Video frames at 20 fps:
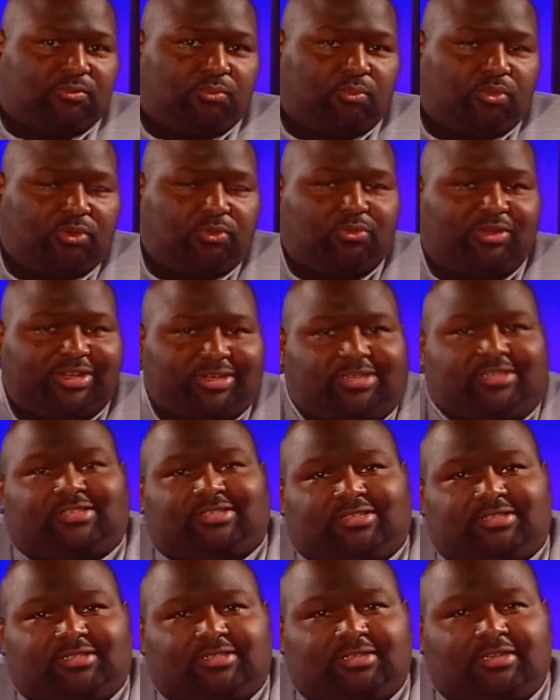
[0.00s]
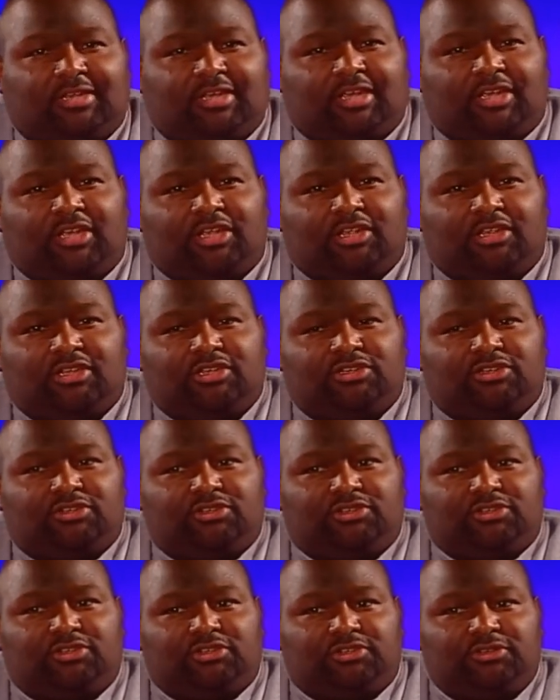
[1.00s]
What weaknesses
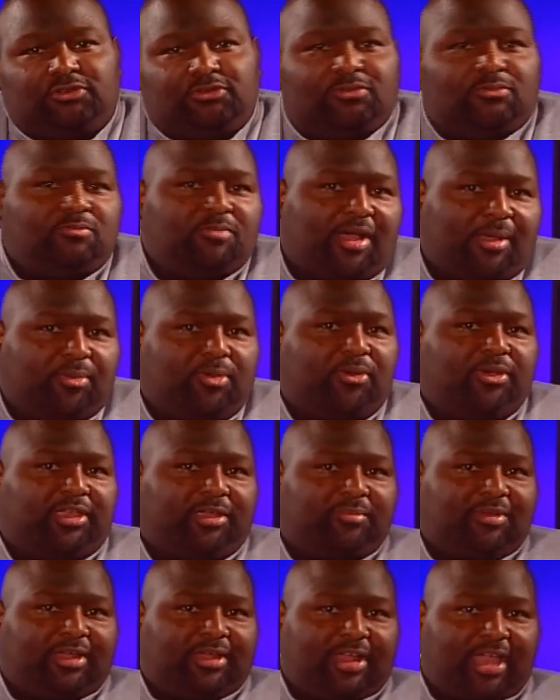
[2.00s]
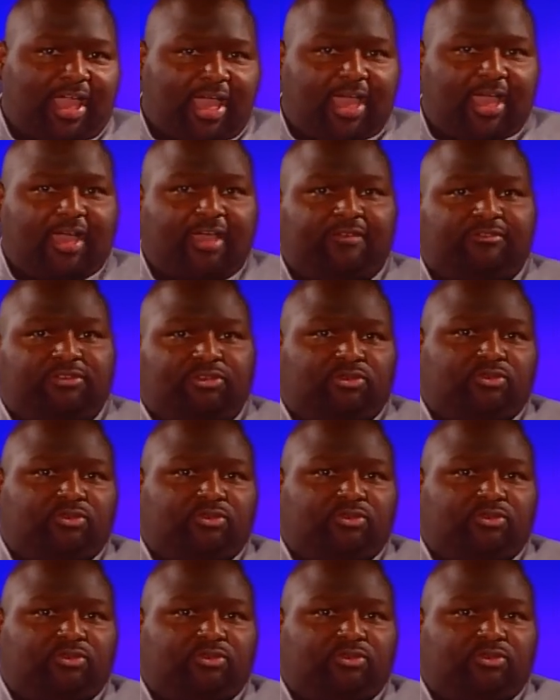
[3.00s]
do my Pokemon have